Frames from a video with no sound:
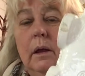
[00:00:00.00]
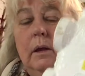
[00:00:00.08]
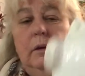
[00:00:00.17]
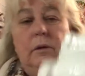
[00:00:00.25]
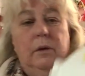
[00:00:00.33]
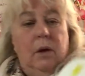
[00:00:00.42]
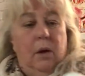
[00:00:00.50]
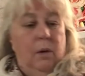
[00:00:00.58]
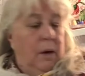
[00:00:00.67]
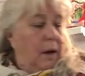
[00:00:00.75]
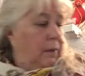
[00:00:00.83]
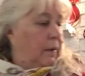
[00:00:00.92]
So
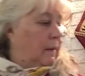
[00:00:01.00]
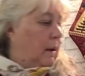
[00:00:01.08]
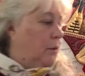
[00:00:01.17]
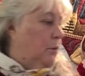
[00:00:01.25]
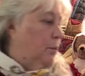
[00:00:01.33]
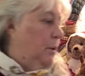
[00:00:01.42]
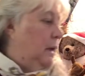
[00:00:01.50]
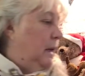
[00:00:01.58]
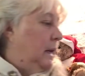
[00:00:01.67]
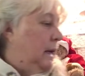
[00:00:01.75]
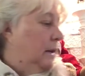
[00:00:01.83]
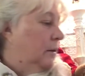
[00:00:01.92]
I thought that was pretty
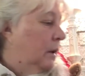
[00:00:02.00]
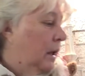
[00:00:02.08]
neat.